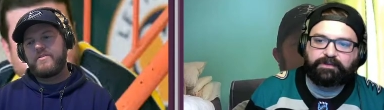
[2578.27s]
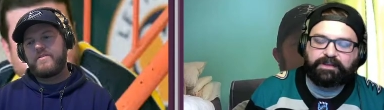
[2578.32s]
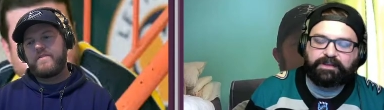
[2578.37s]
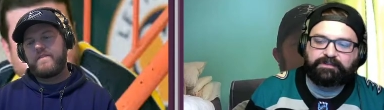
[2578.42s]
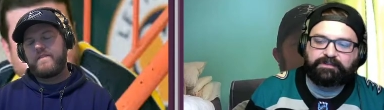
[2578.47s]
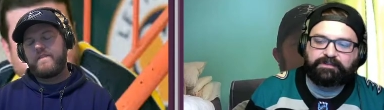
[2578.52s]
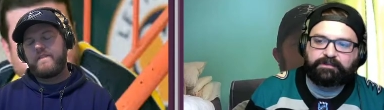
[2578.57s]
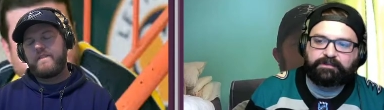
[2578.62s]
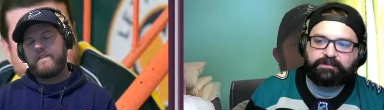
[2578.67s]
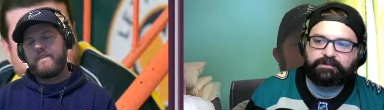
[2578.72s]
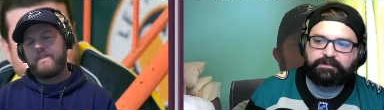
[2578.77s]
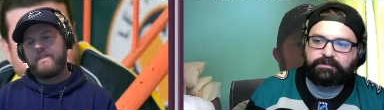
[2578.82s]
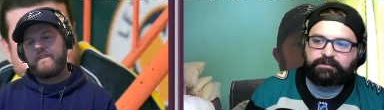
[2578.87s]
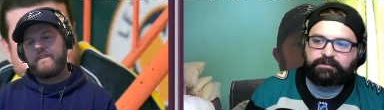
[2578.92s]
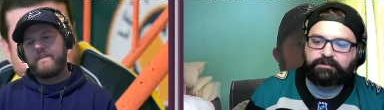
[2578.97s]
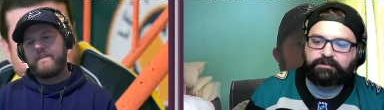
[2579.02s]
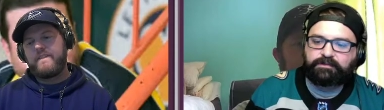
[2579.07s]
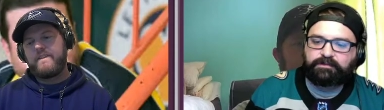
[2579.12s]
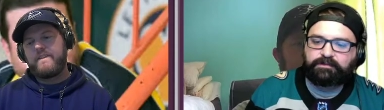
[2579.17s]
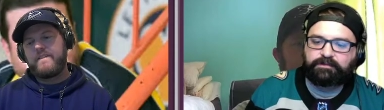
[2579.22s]

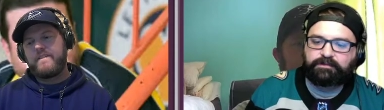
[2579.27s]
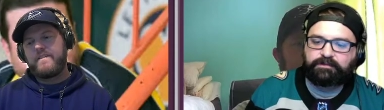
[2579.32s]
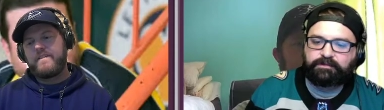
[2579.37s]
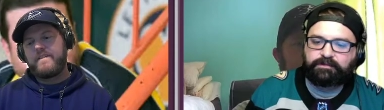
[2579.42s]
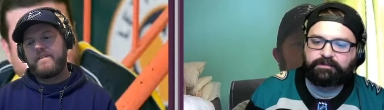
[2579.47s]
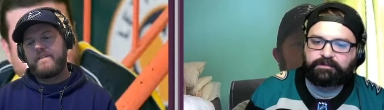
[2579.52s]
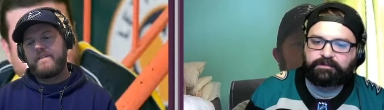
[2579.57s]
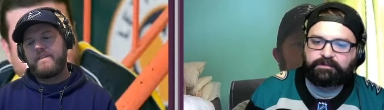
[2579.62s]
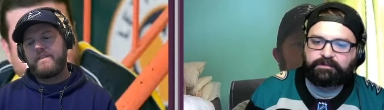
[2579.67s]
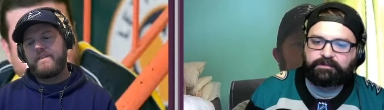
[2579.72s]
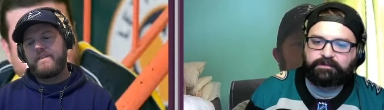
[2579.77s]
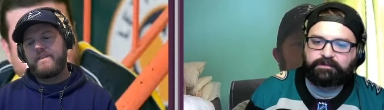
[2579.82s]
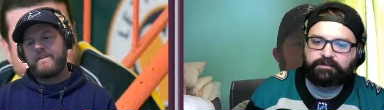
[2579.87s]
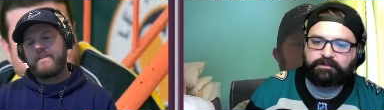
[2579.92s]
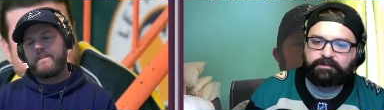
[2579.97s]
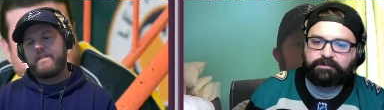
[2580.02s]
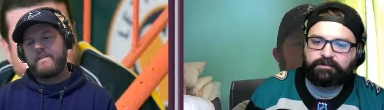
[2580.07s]
(silence)